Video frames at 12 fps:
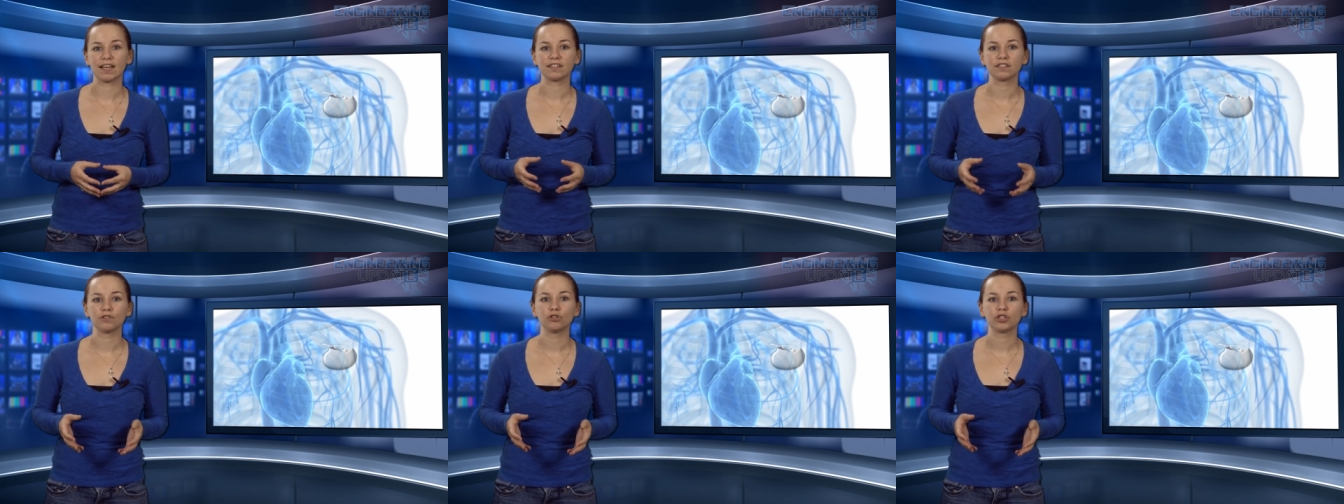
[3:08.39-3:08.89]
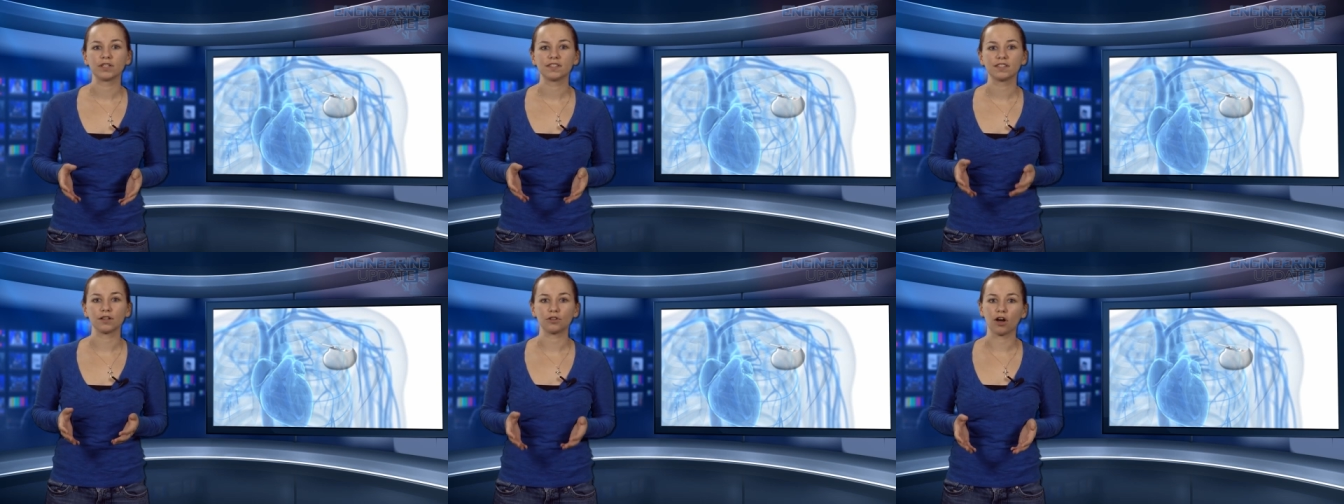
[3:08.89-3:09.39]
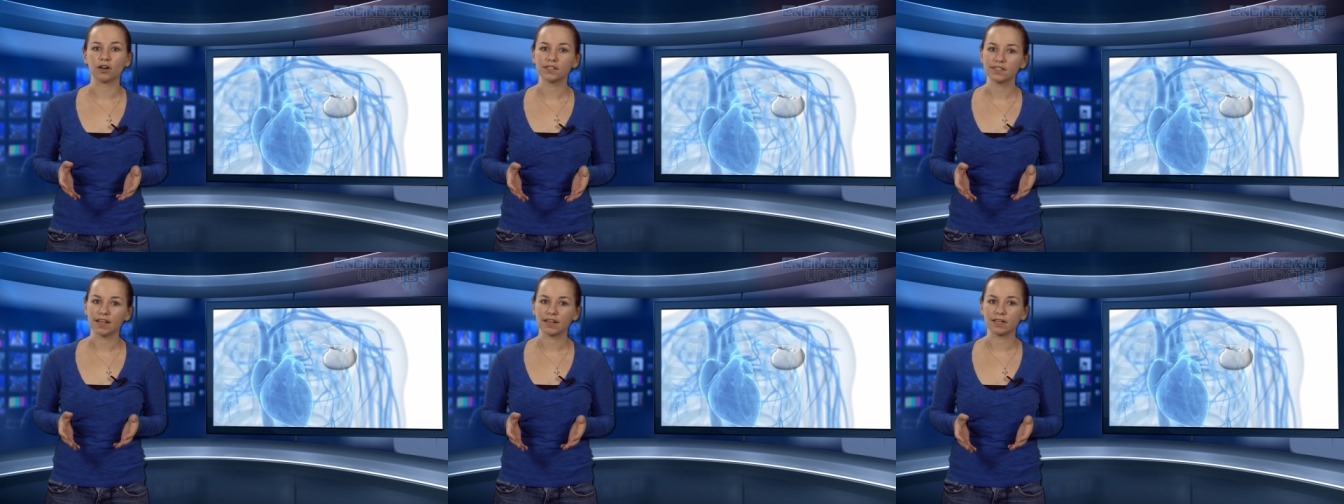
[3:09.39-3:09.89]
as solutions to
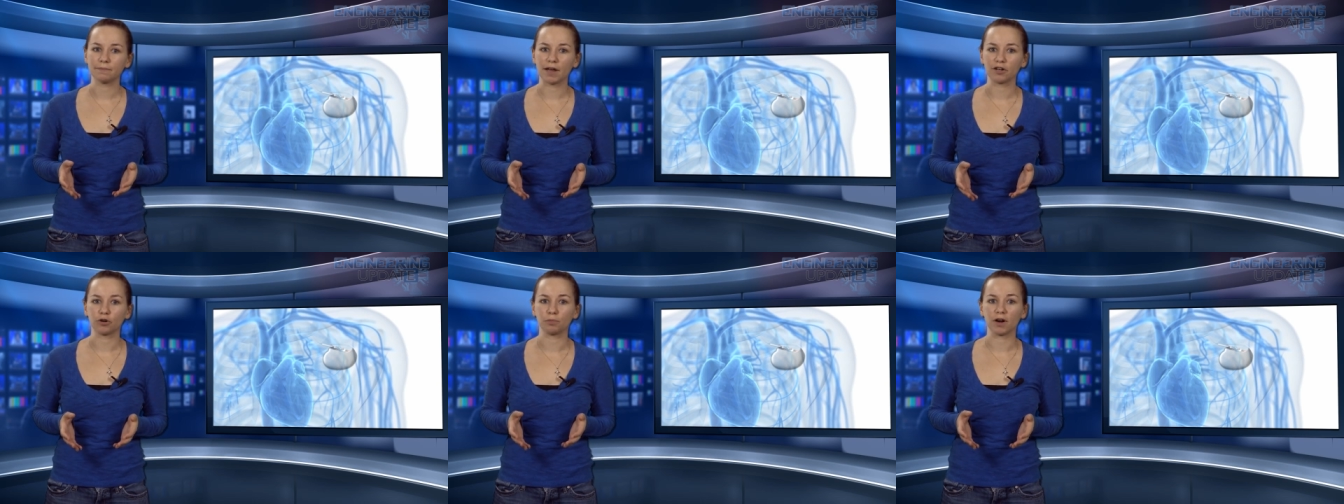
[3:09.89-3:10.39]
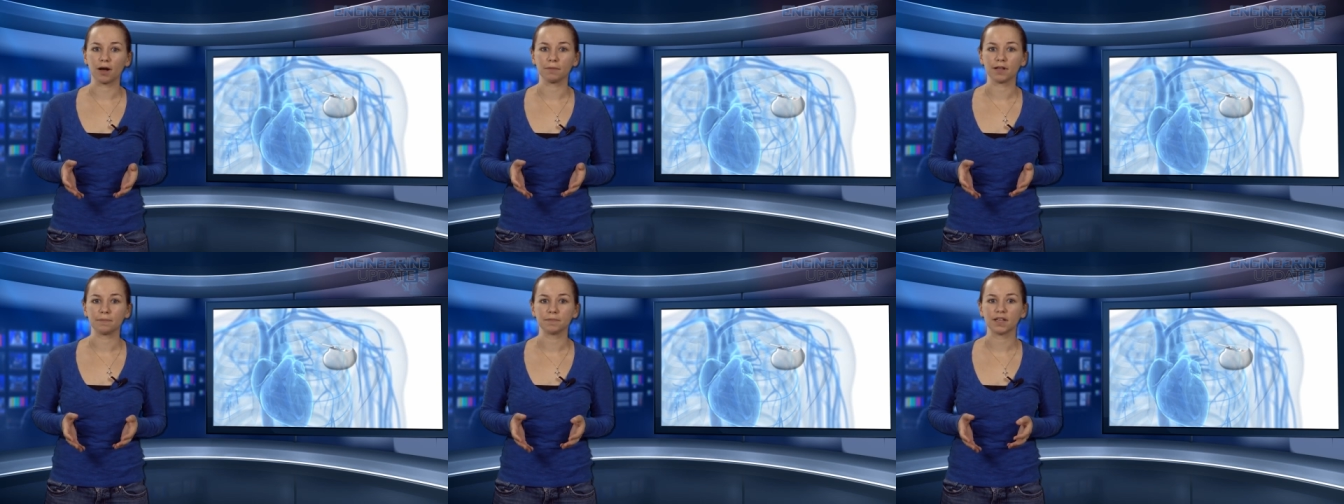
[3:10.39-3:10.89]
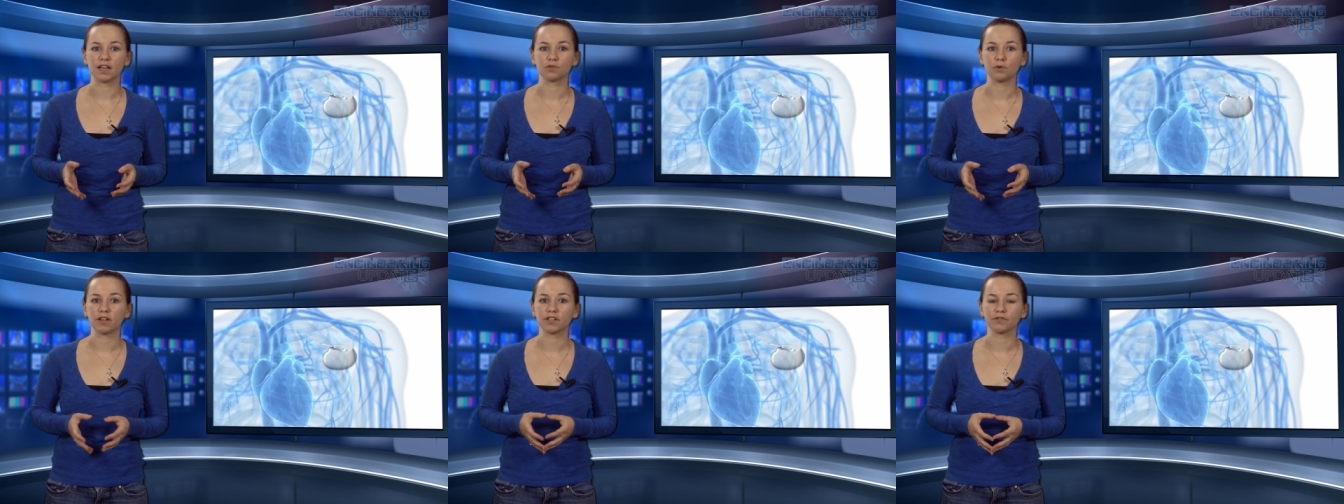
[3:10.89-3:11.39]
long-standing medical problems, as
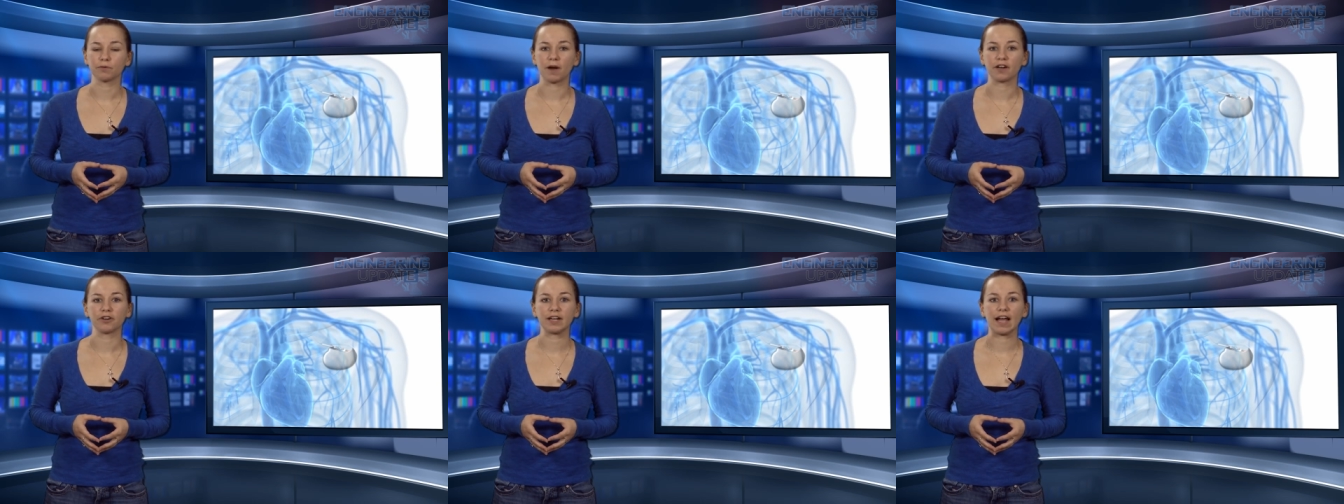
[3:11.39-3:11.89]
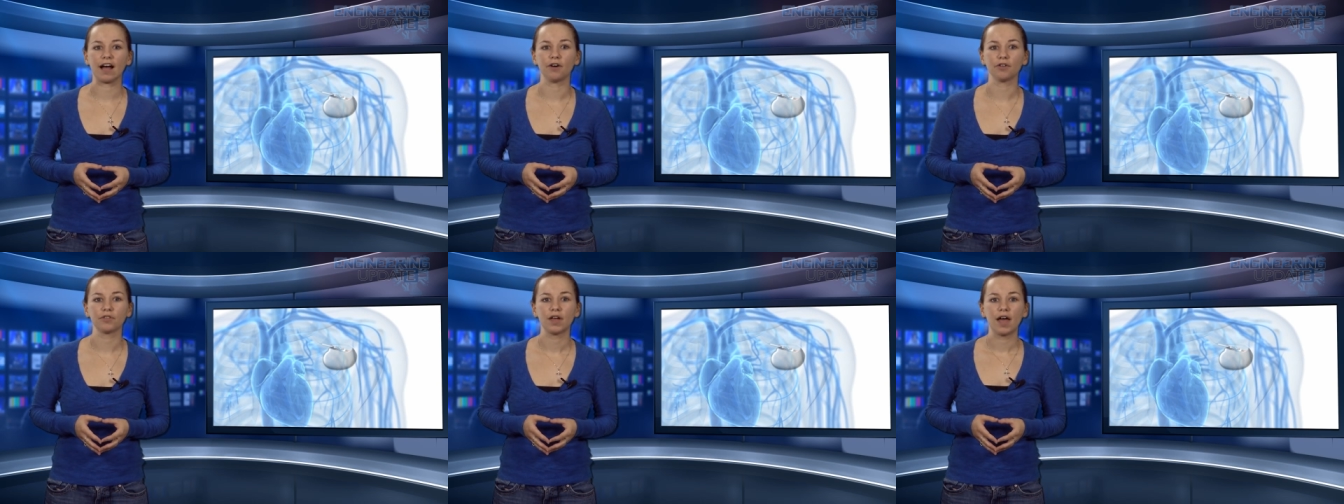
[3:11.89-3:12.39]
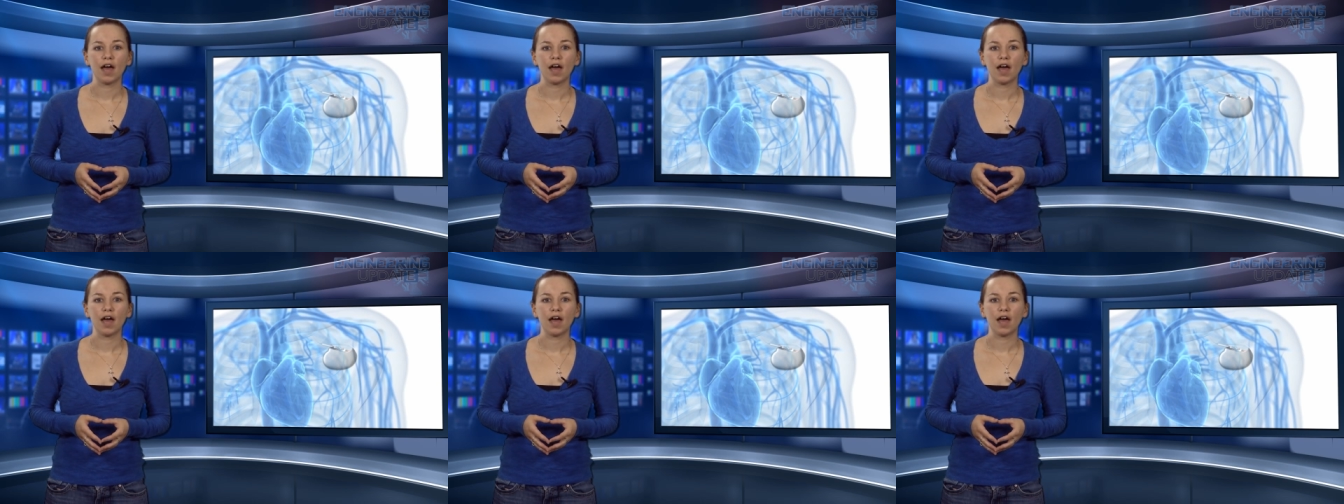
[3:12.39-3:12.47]
well as for monitoring health,